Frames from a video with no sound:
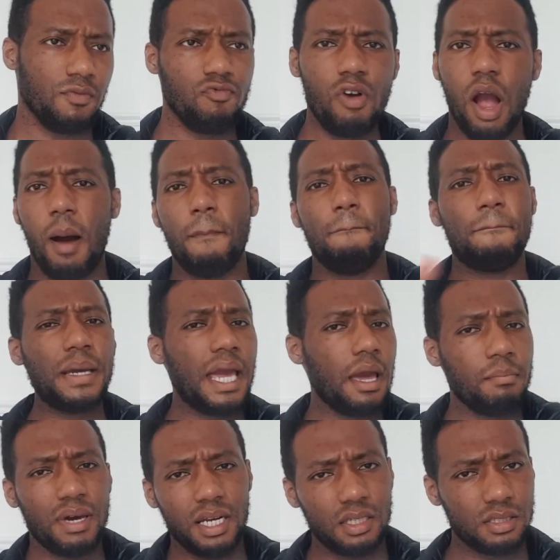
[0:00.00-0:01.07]
Well, bear
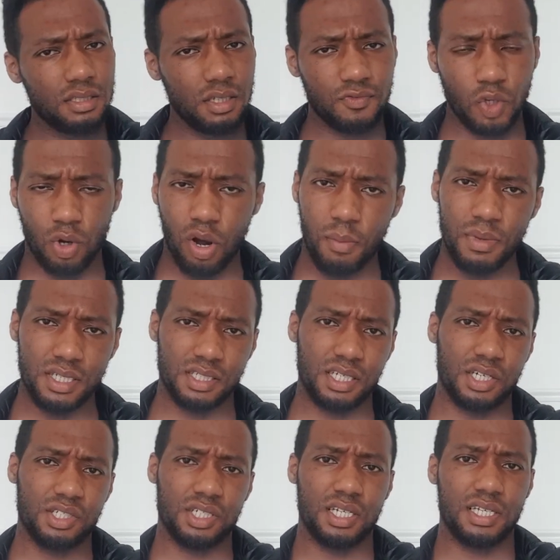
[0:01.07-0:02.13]
man underneath the comment
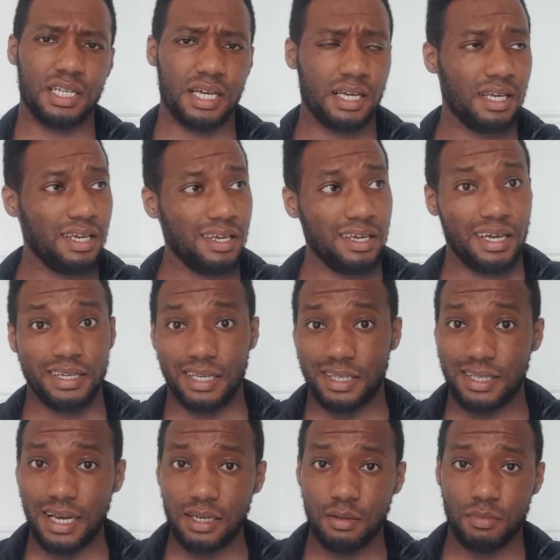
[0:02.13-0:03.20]
section and the
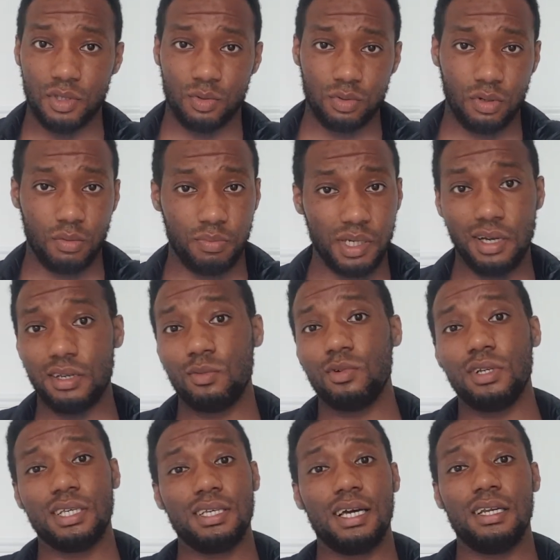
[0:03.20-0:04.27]
gallum as well. We got all
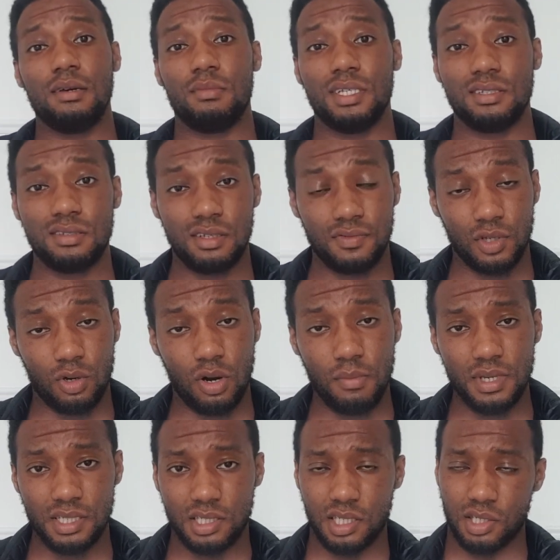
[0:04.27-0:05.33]
the gallum underneath the
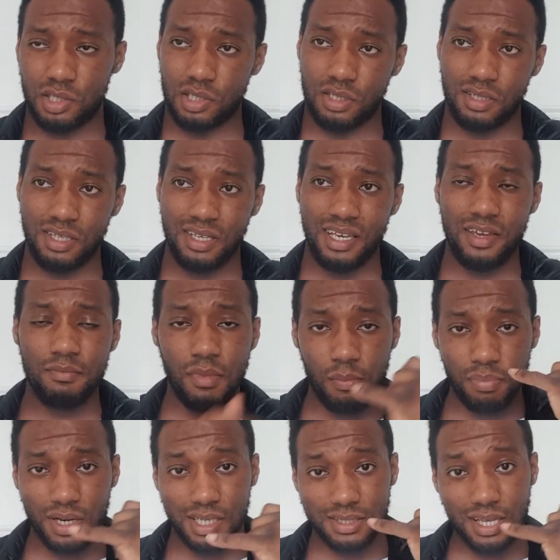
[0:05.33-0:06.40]
comment section. Even my
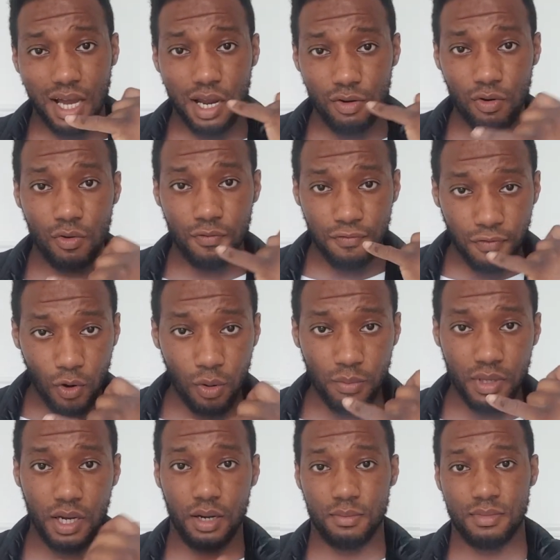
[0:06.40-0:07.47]
brother Tyrone phoned
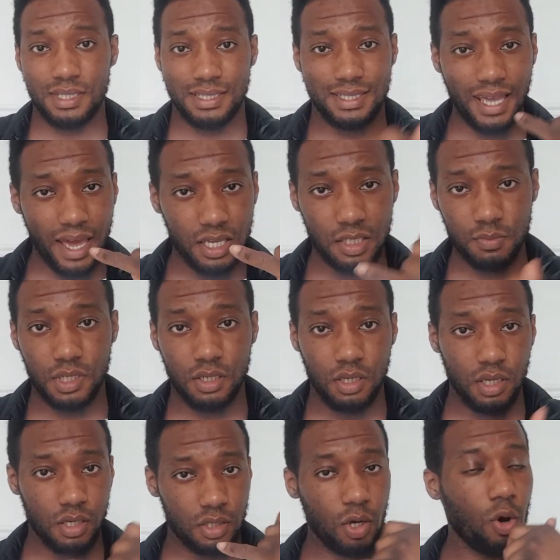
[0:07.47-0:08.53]
me up, text me.
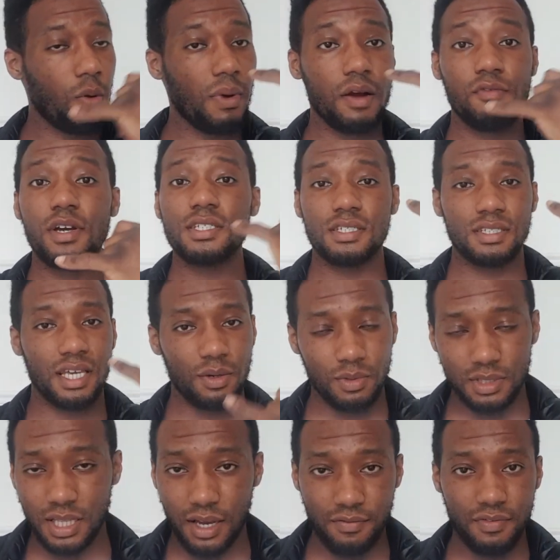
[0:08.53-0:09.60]
Yo, man, resonate
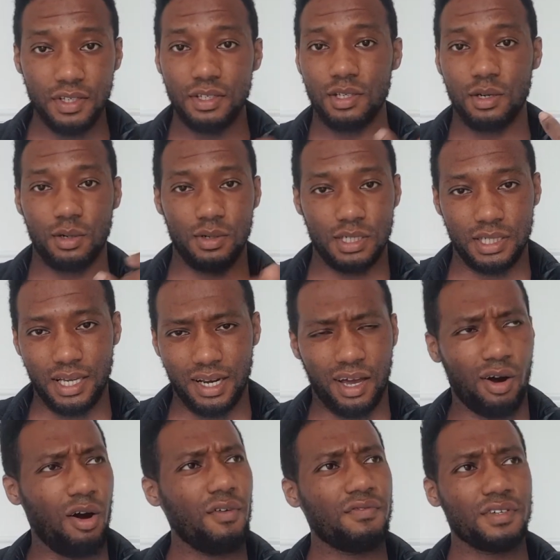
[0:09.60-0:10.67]
with that video and that.
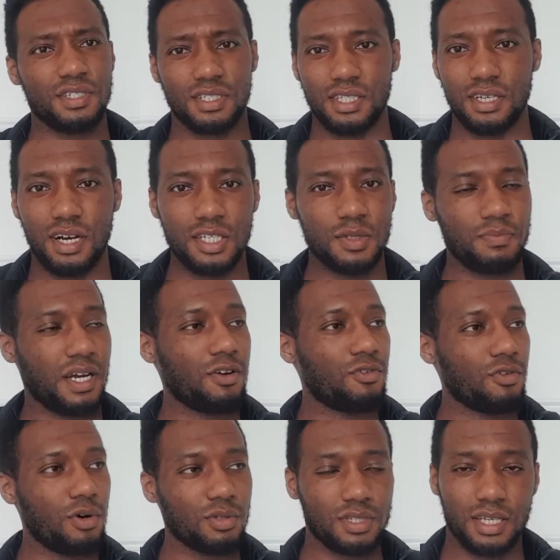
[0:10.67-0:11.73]
Like, obviously, us man
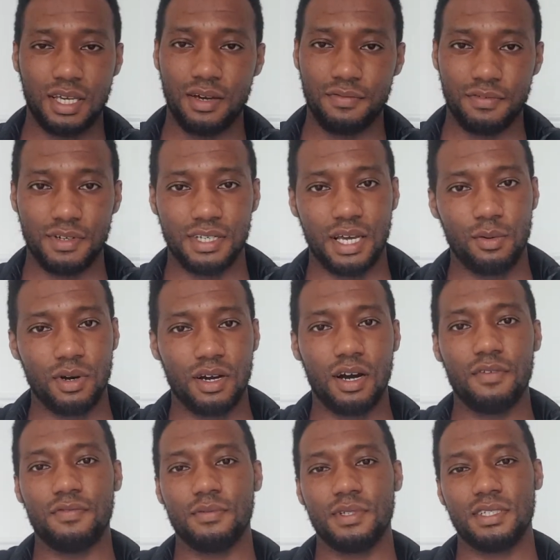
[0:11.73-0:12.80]
grow together and that we're
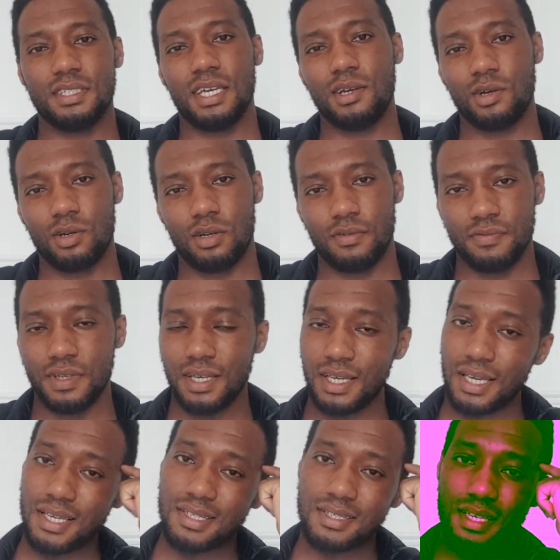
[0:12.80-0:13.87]
cut from the same cloth,
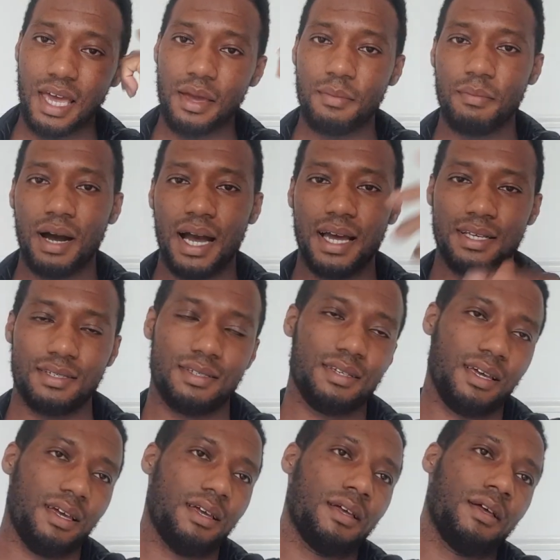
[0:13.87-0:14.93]
same
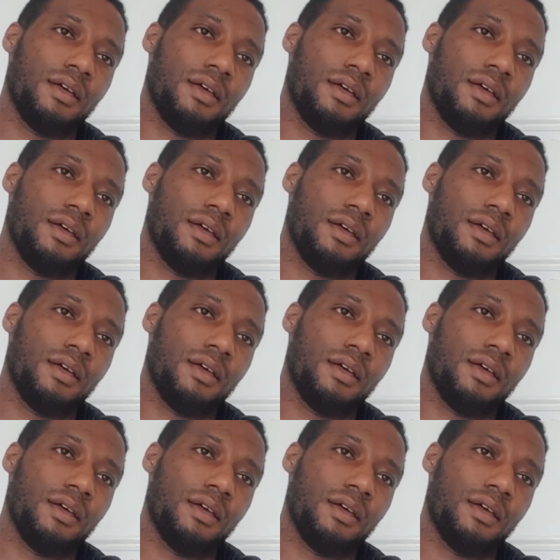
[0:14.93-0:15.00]
mindset.